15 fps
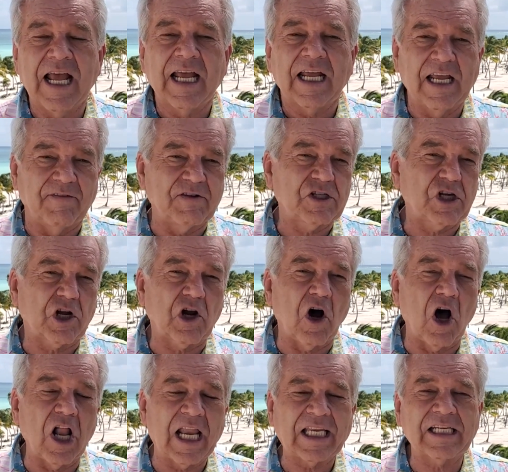give us a
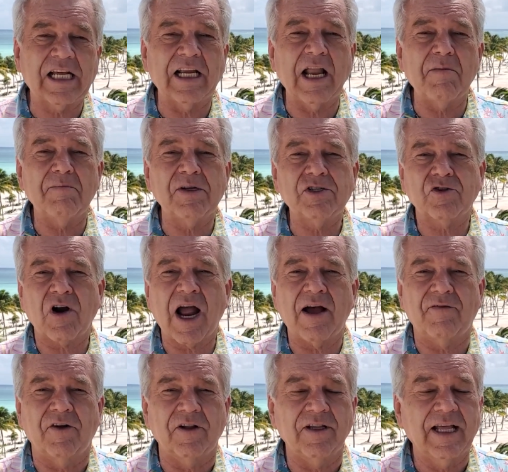call at Columbus
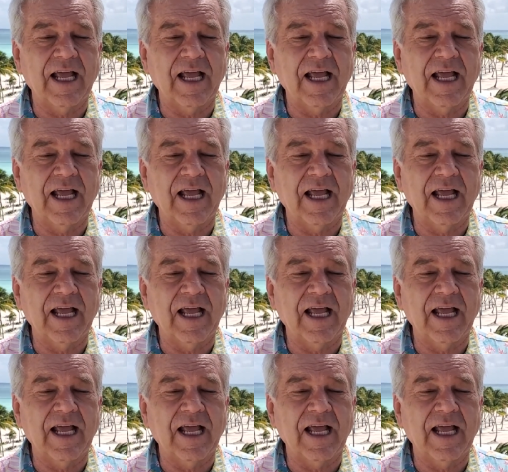Travel,